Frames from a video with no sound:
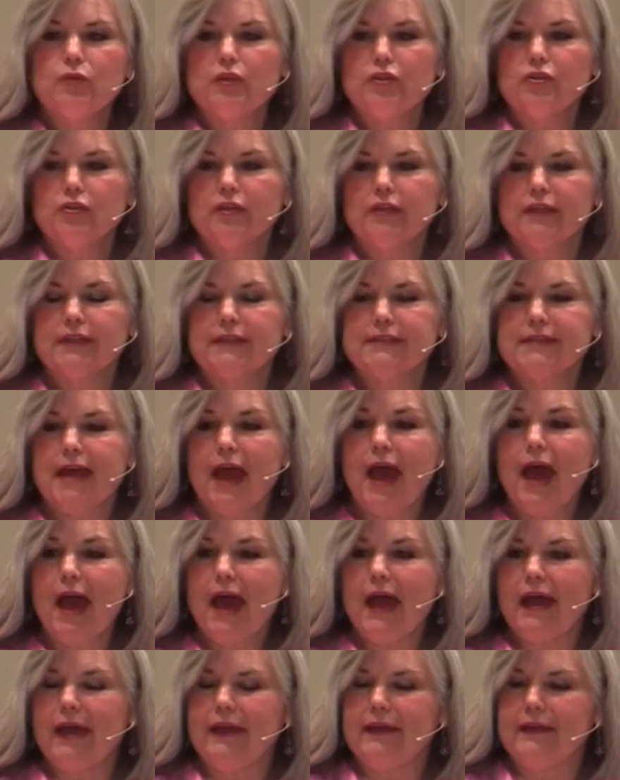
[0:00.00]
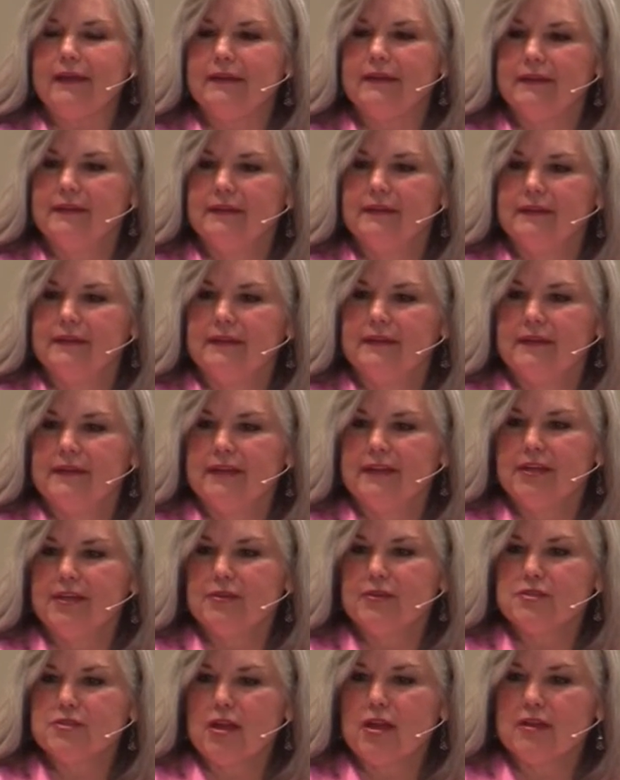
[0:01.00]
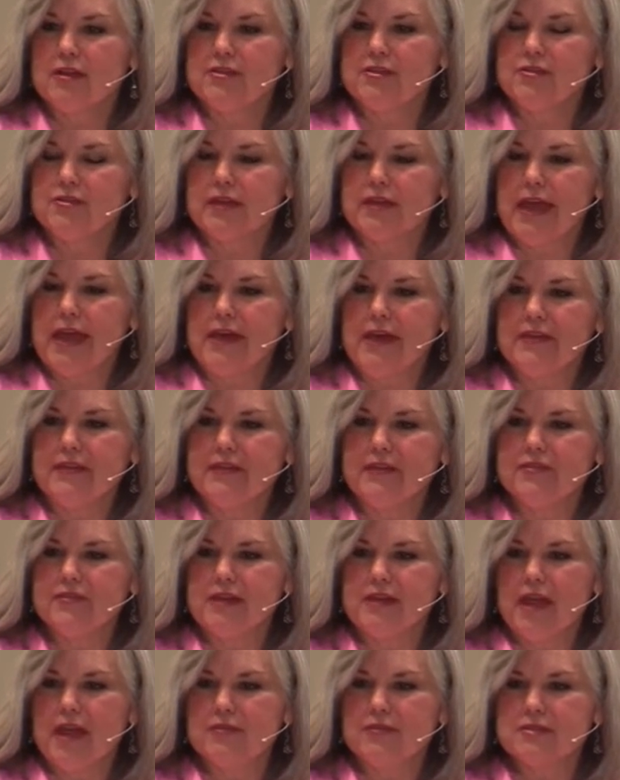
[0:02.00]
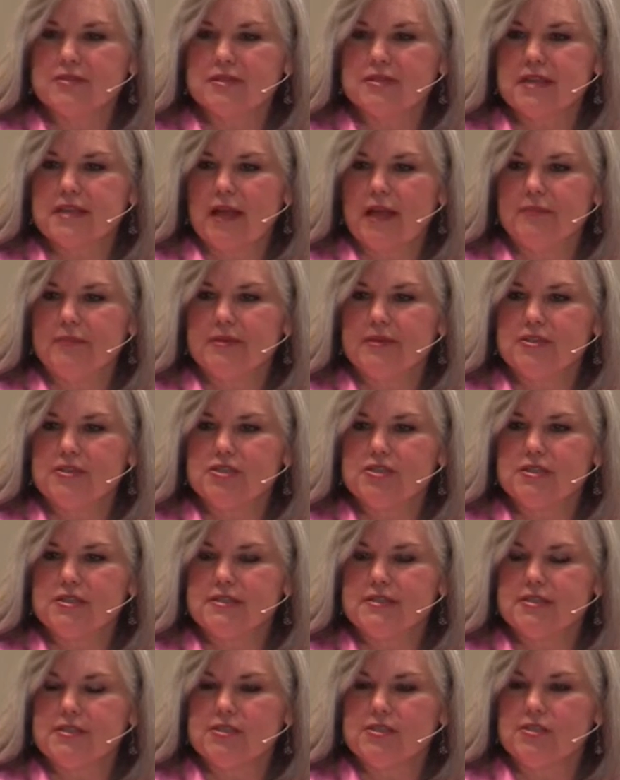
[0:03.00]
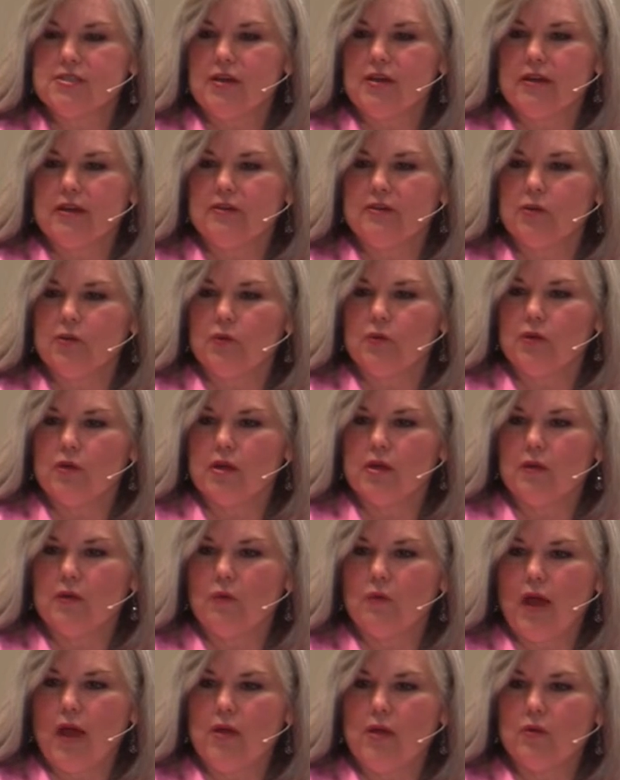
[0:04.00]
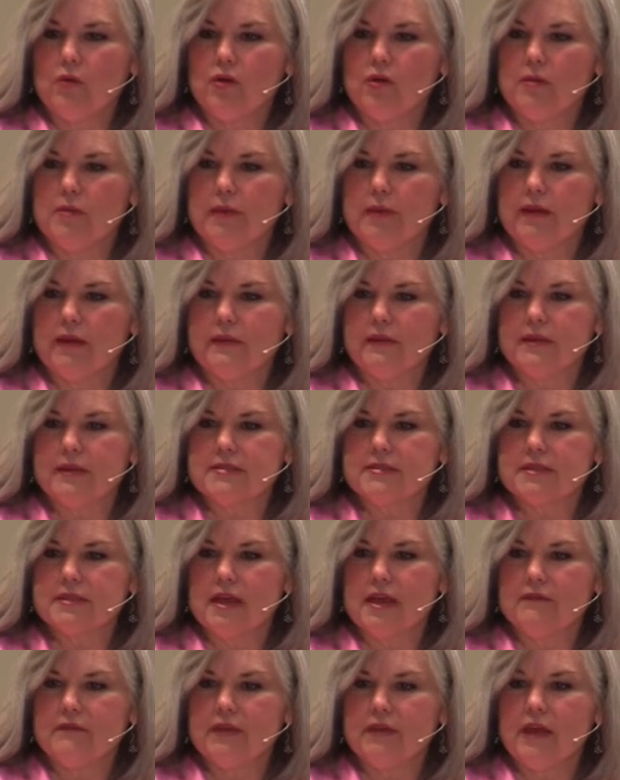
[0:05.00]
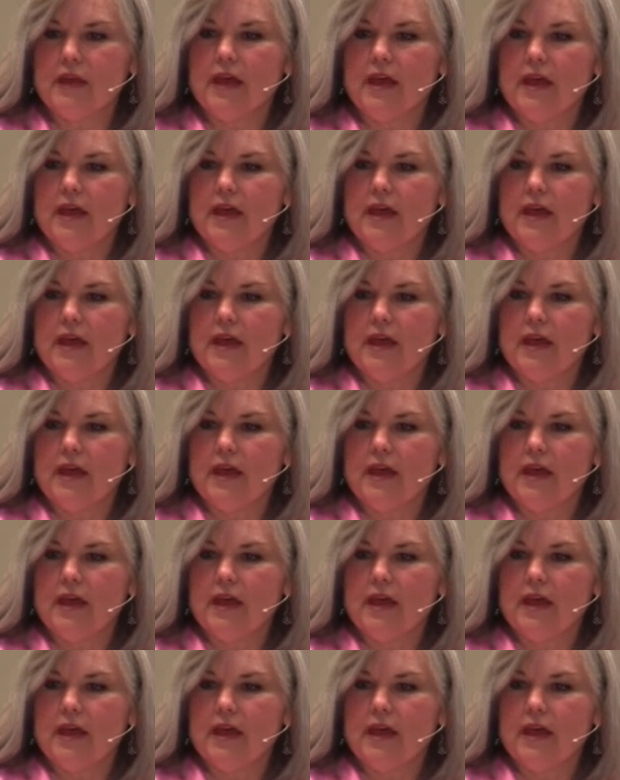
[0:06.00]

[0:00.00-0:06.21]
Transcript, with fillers: when you're going to die. You know, I was talking to a gal the other day. I was discipling. she says, "You know, I don't know worry, why I worry about all that stuff."